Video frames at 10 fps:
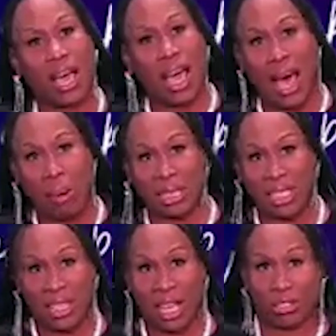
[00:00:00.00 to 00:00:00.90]
I'm going
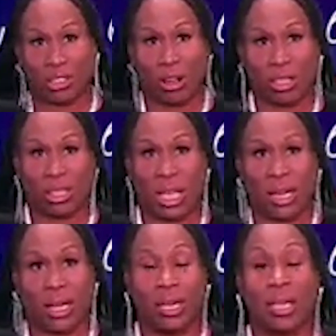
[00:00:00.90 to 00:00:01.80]
to start
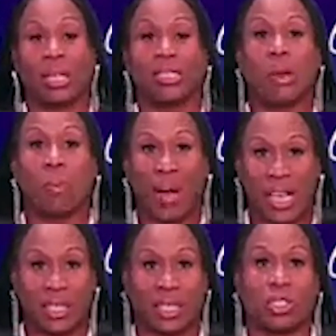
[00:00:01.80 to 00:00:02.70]
sending the
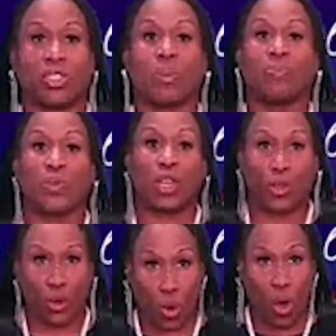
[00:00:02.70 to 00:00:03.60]
buses
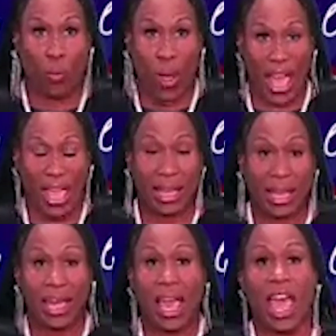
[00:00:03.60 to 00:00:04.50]
your way,
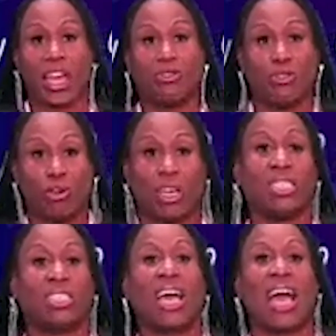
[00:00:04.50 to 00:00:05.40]
and you
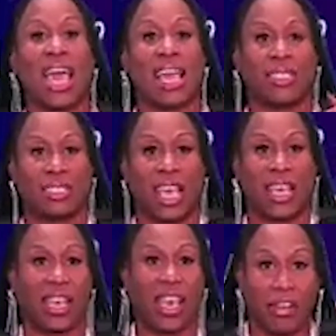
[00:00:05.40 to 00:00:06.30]
can go ahead and
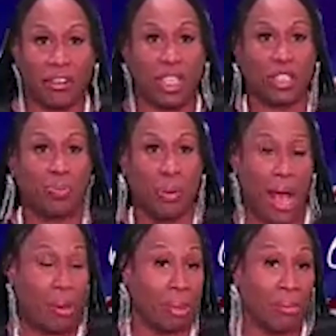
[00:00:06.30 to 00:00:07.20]
take care of this
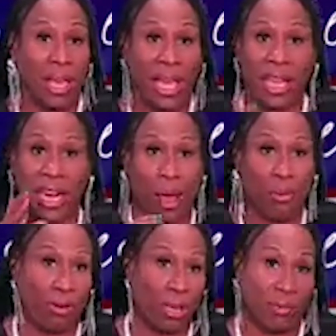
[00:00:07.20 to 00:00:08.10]
problem, and I
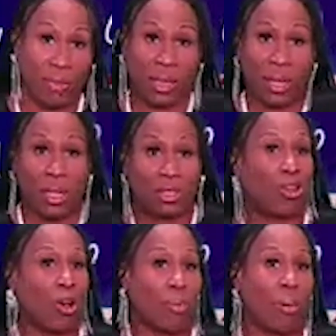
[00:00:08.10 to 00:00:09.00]
won't even
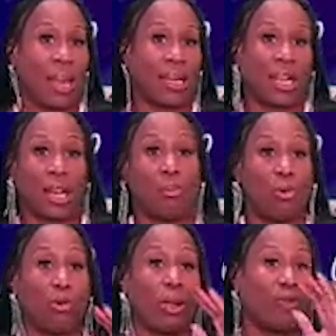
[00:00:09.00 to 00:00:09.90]
talk about it
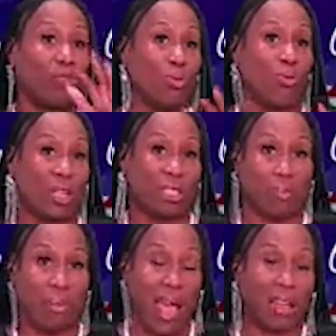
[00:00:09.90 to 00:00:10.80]
anymore. If you want the
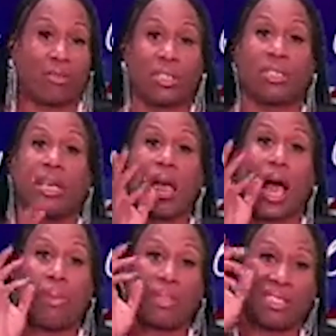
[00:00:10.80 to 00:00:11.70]
migrants,
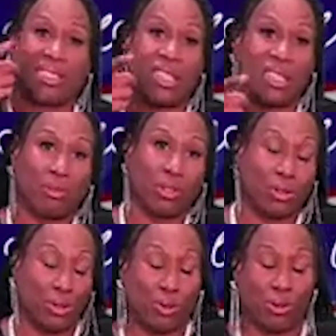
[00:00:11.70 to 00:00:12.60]
I'm going to send them to
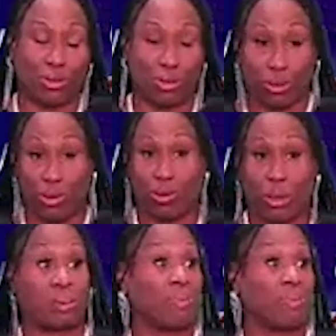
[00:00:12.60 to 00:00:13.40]
New York.